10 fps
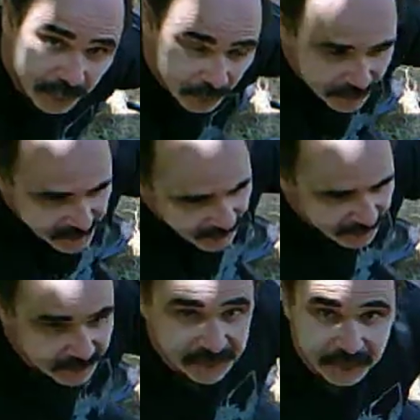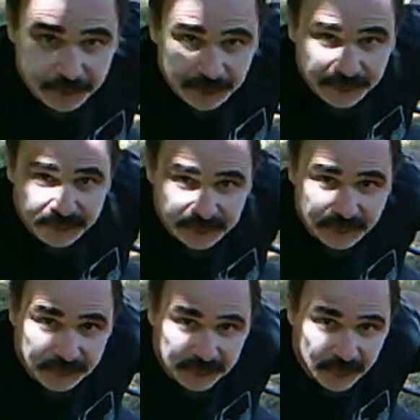potatoes. They're real easy
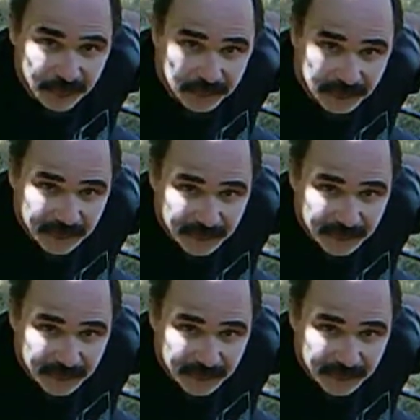to grow,